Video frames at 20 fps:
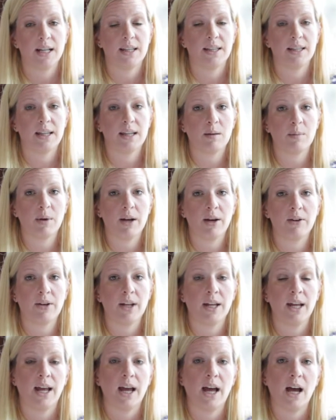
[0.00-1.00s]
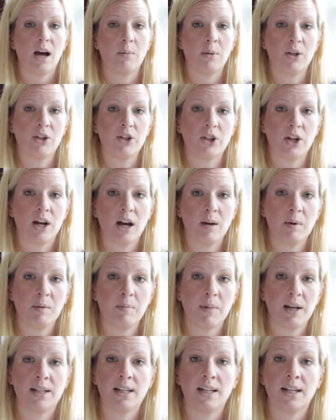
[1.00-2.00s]
Think about how much time and
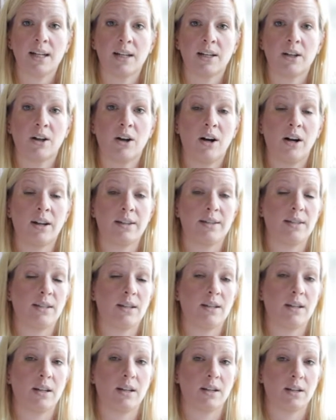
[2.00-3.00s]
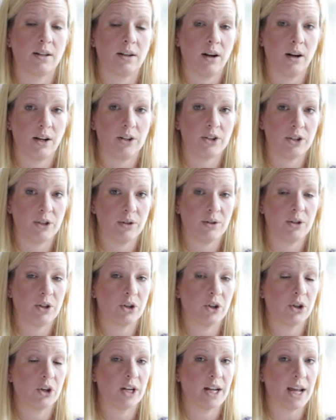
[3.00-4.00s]
money it cost you to
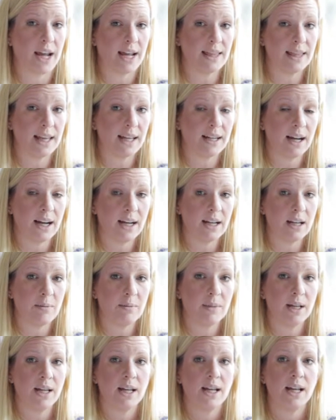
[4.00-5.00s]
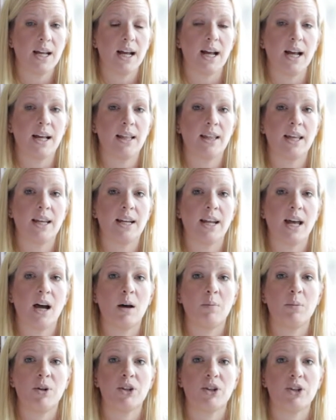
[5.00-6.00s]
create that item, and then
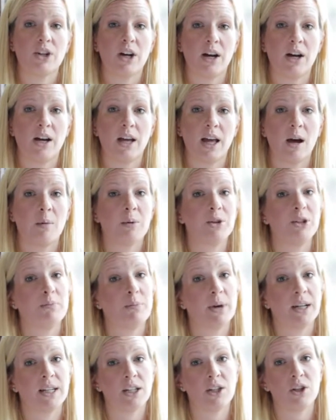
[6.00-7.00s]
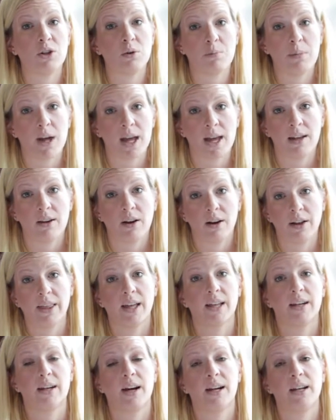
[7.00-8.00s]
how much money you make on
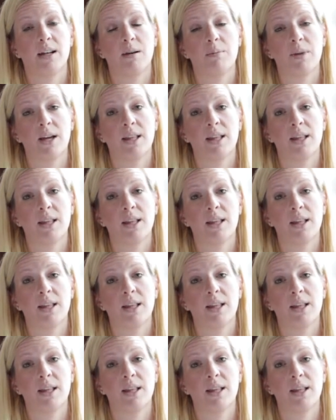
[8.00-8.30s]
that item,